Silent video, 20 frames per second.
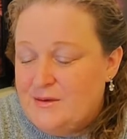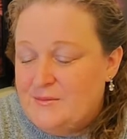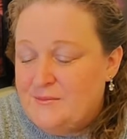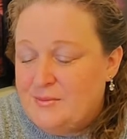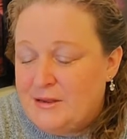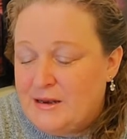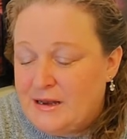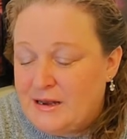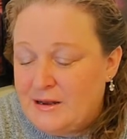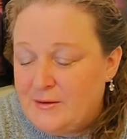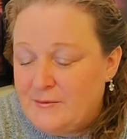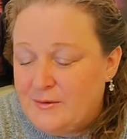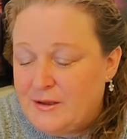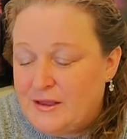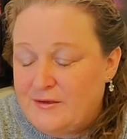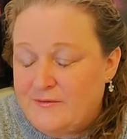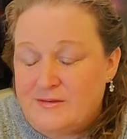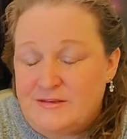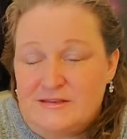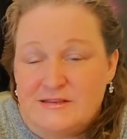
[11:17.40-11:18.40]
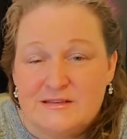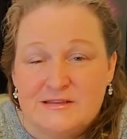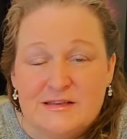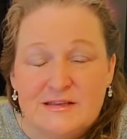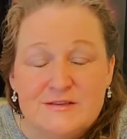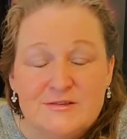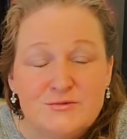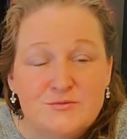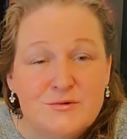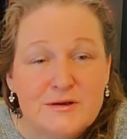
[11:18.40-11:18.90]
But anyway, if this
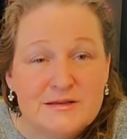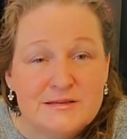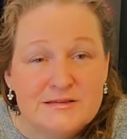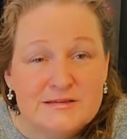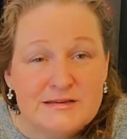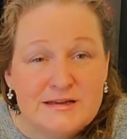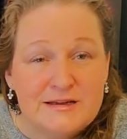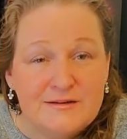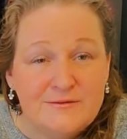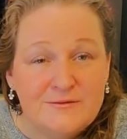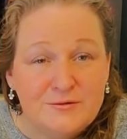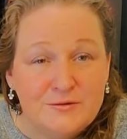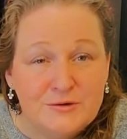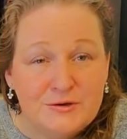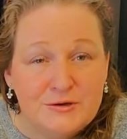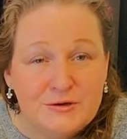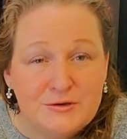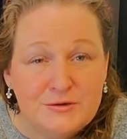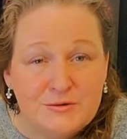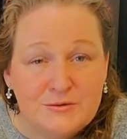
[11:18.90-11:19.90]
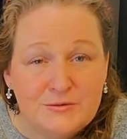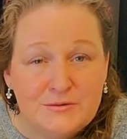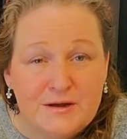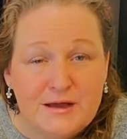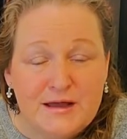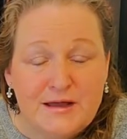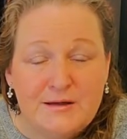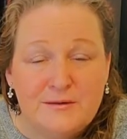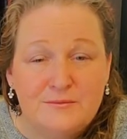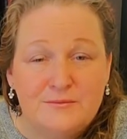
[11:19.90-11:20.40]
does resonate for you,
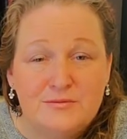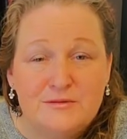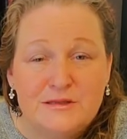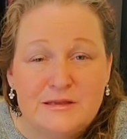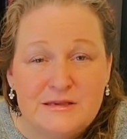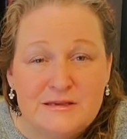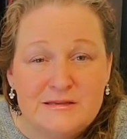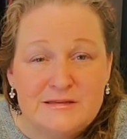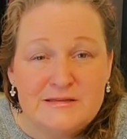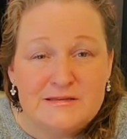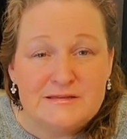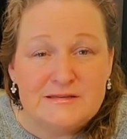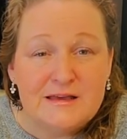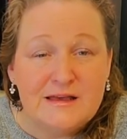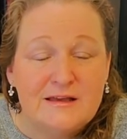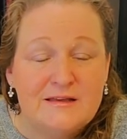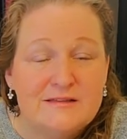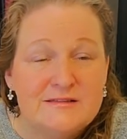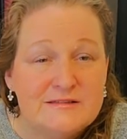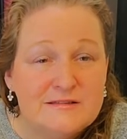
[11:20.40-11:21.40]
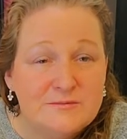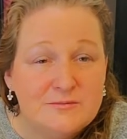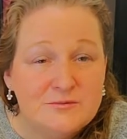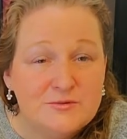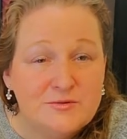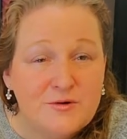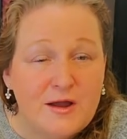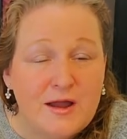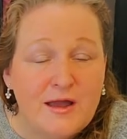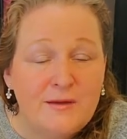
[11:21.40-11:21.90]
please
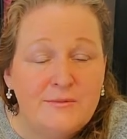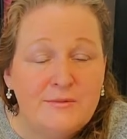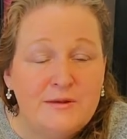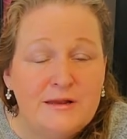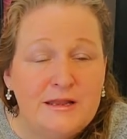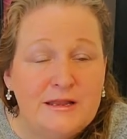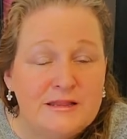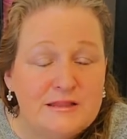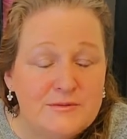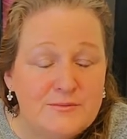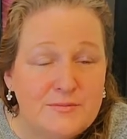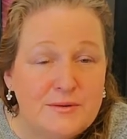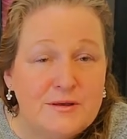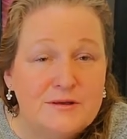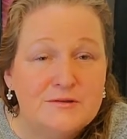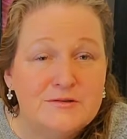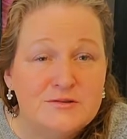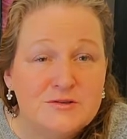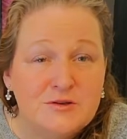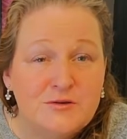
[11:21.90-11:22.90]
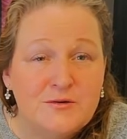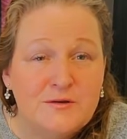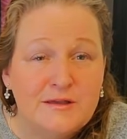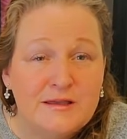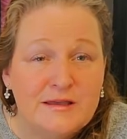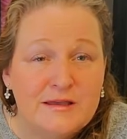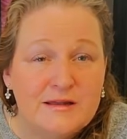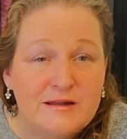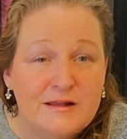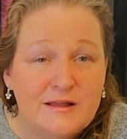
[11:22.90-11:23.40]
subscribe and hit the bell so you can
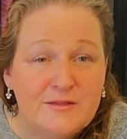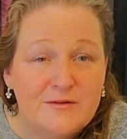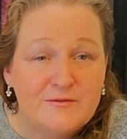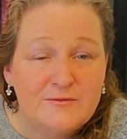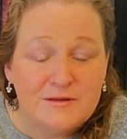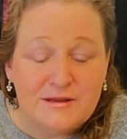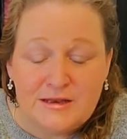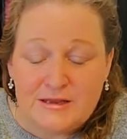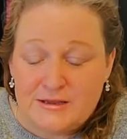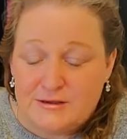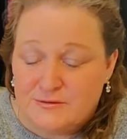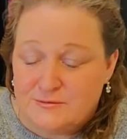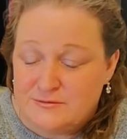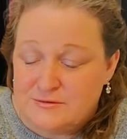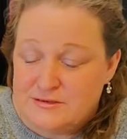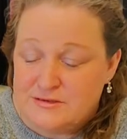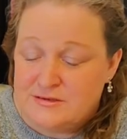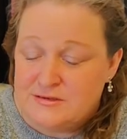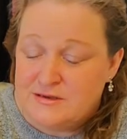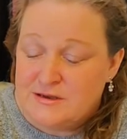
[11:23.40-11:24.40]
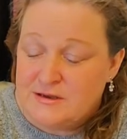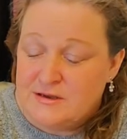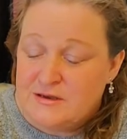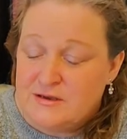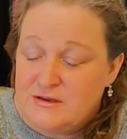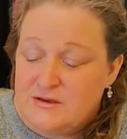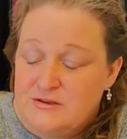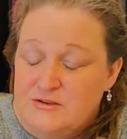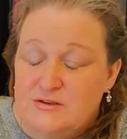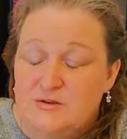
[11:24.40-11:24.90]
get other videos.
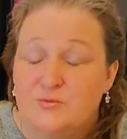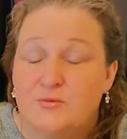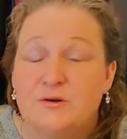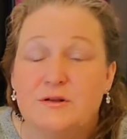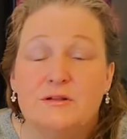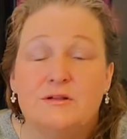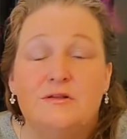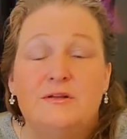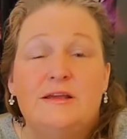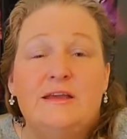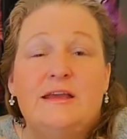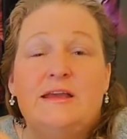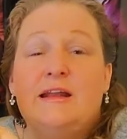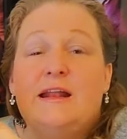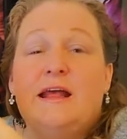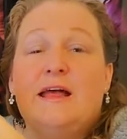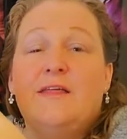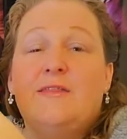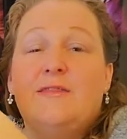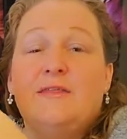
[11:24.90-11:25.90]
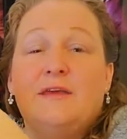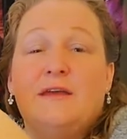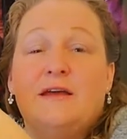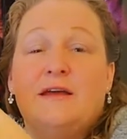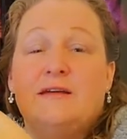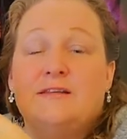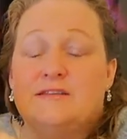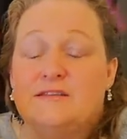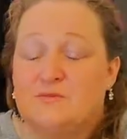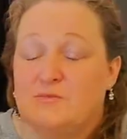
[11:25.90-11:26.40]
So we're looking at
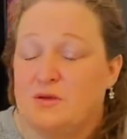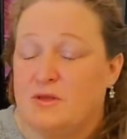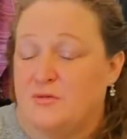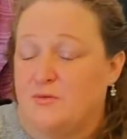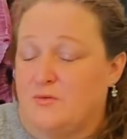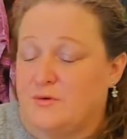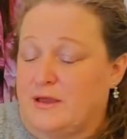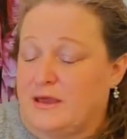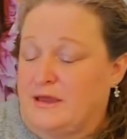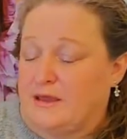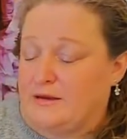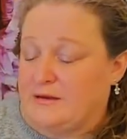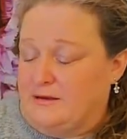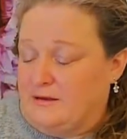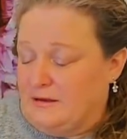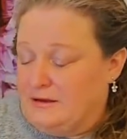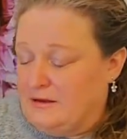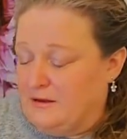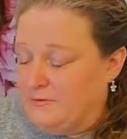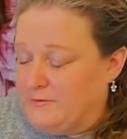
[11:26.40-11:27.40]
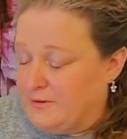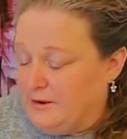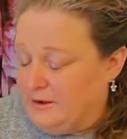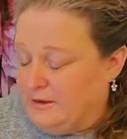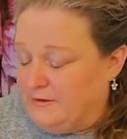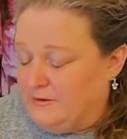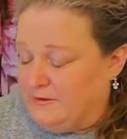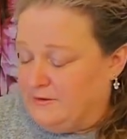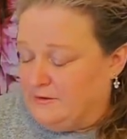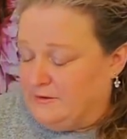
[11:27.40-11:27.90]
the Smith-Waite
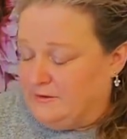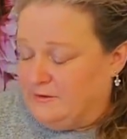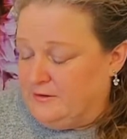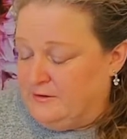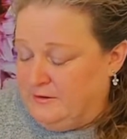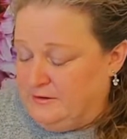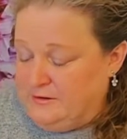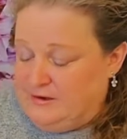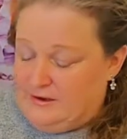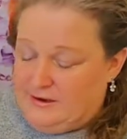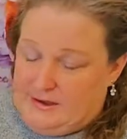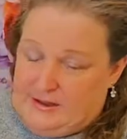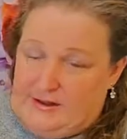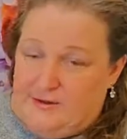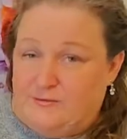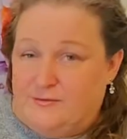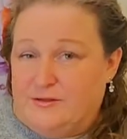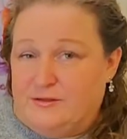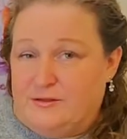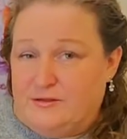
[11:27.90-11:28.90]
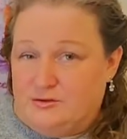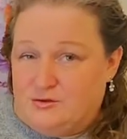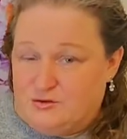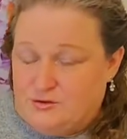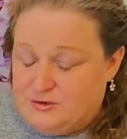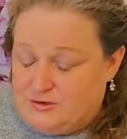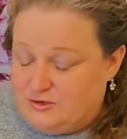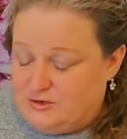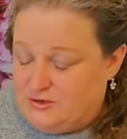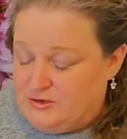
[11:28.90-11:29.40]
regular, kind of like the
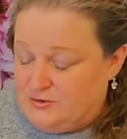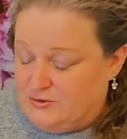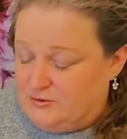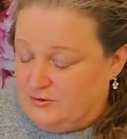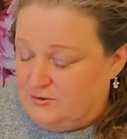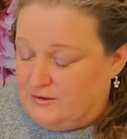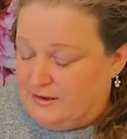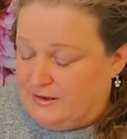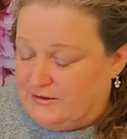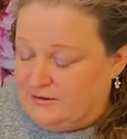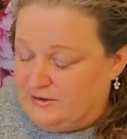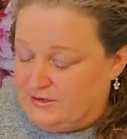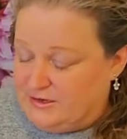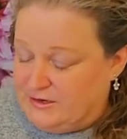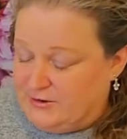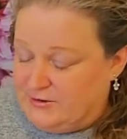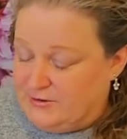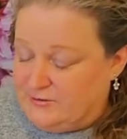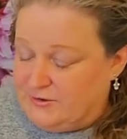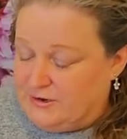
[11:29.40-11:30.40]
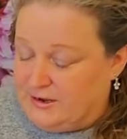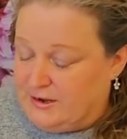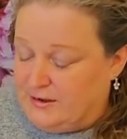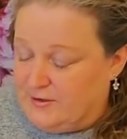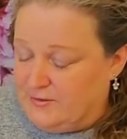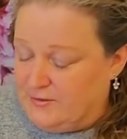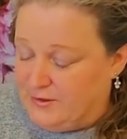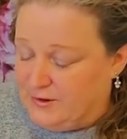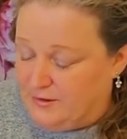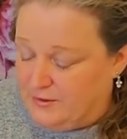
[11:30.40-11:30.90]
traditional tarot
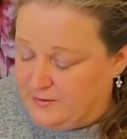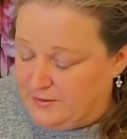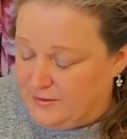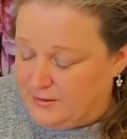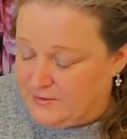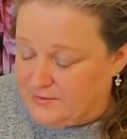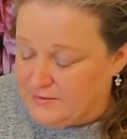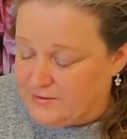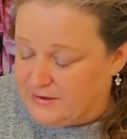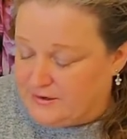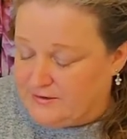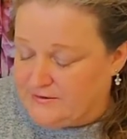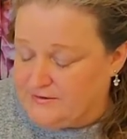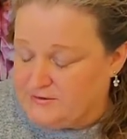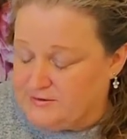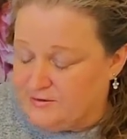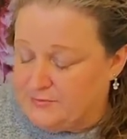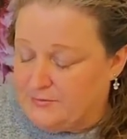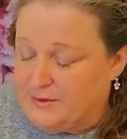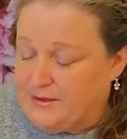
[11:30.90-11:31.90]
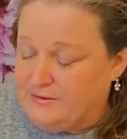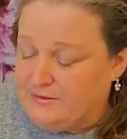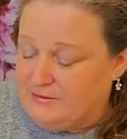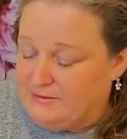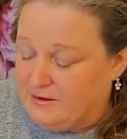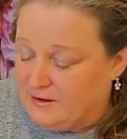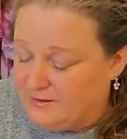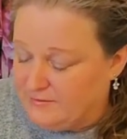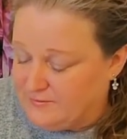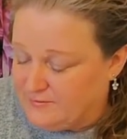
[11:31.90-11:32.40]
deck that all the other decks are based
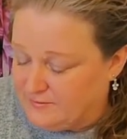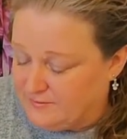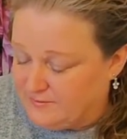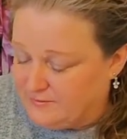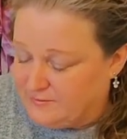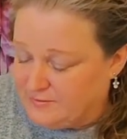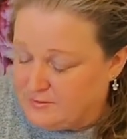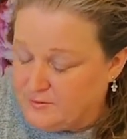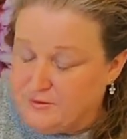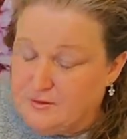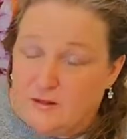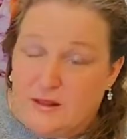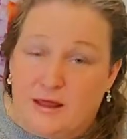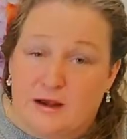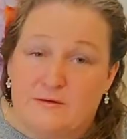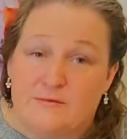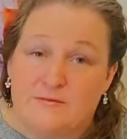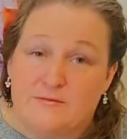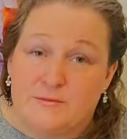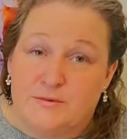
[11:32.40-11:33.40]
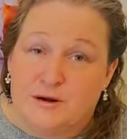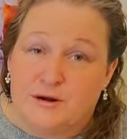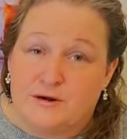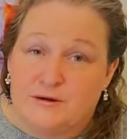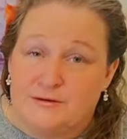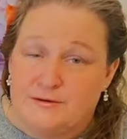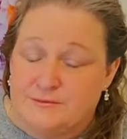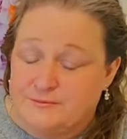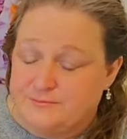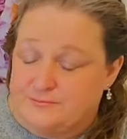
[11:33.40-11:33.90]
off of, or a lot of them
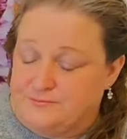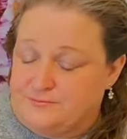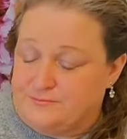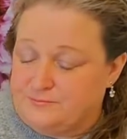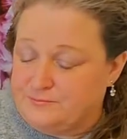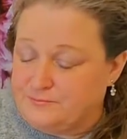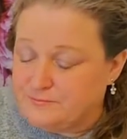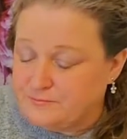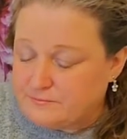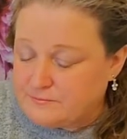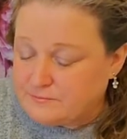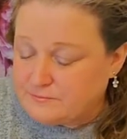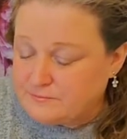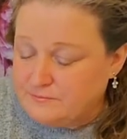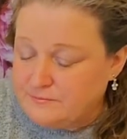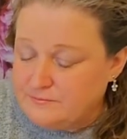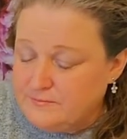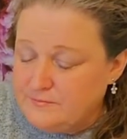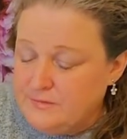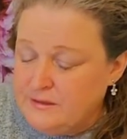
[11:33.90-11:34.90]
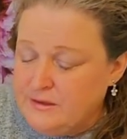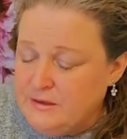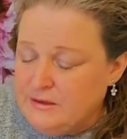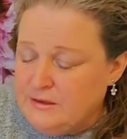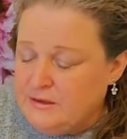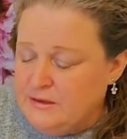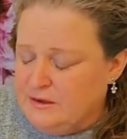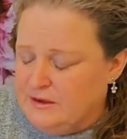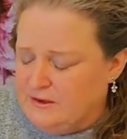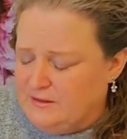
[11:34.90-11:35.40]
are. I
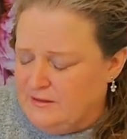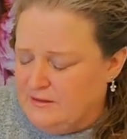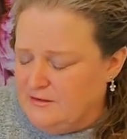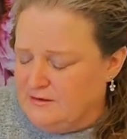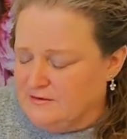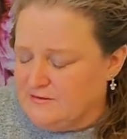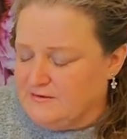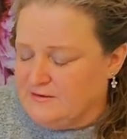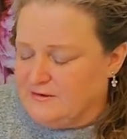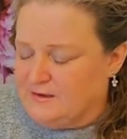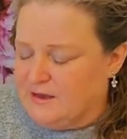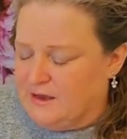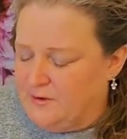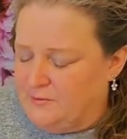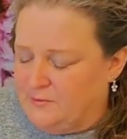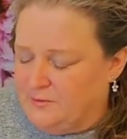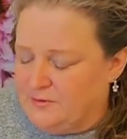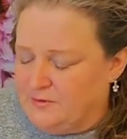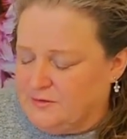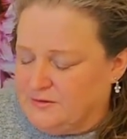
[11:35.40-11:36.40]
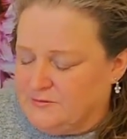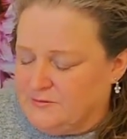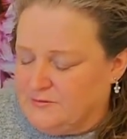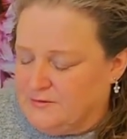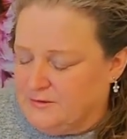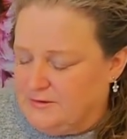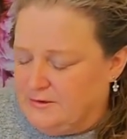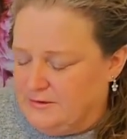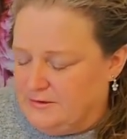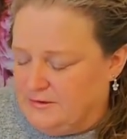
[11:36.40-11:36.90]
think there's a couple
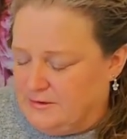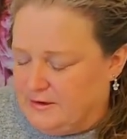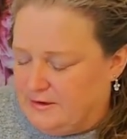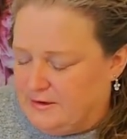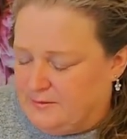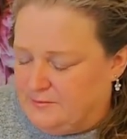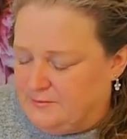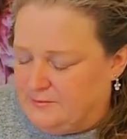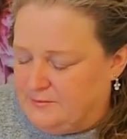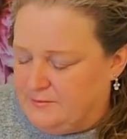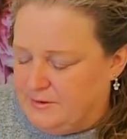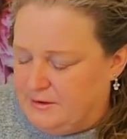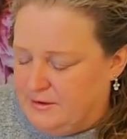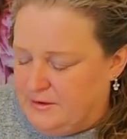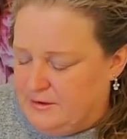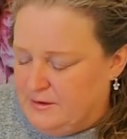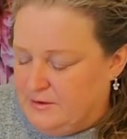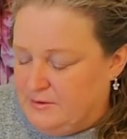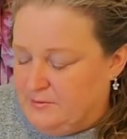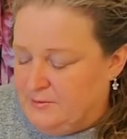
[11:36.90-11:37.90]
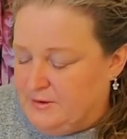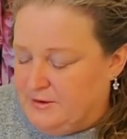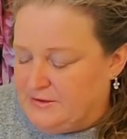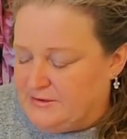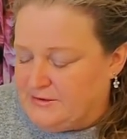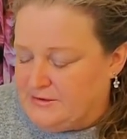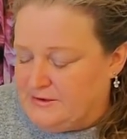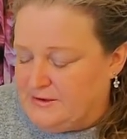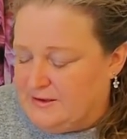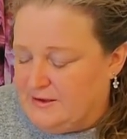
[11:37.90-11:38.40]
different
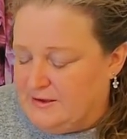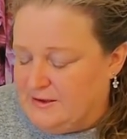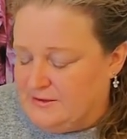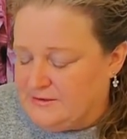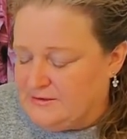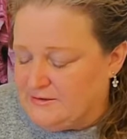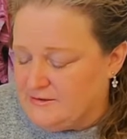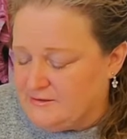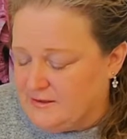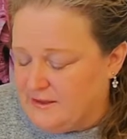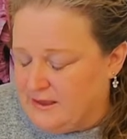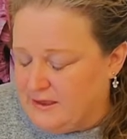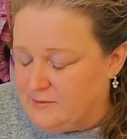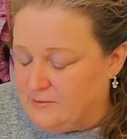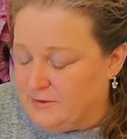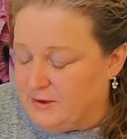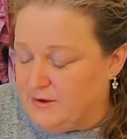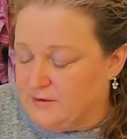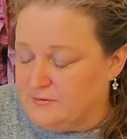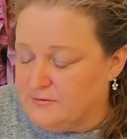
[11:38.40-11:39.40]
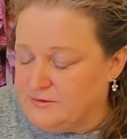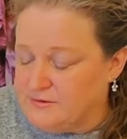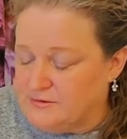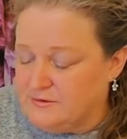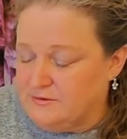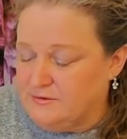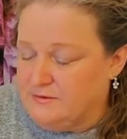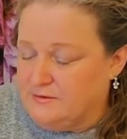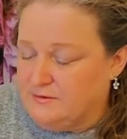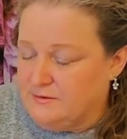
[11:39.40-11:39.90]
basic kinds that came
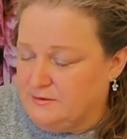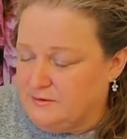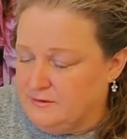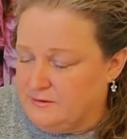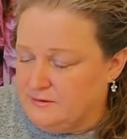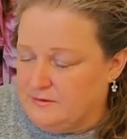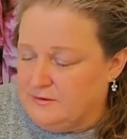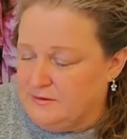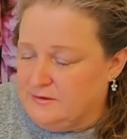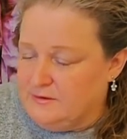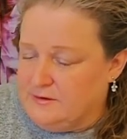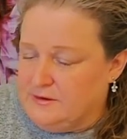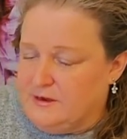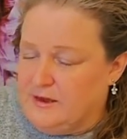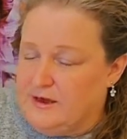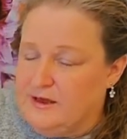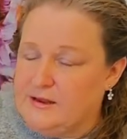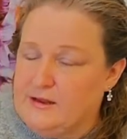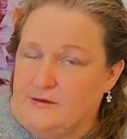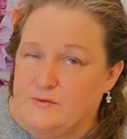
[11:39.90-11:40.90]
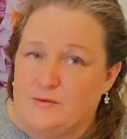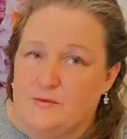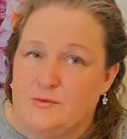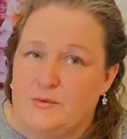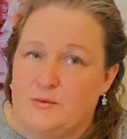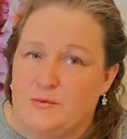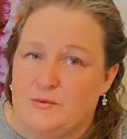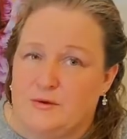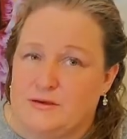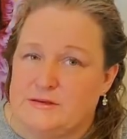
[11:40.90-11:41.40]
out. I haven't
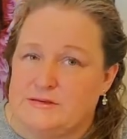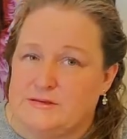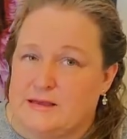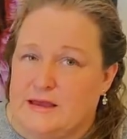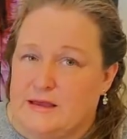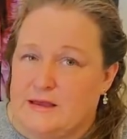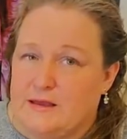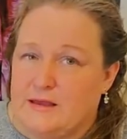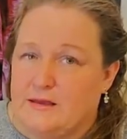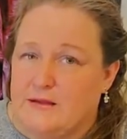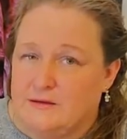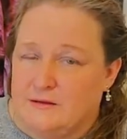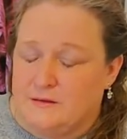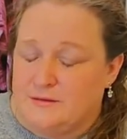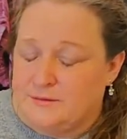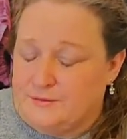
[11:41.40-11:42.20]
memorized that yet.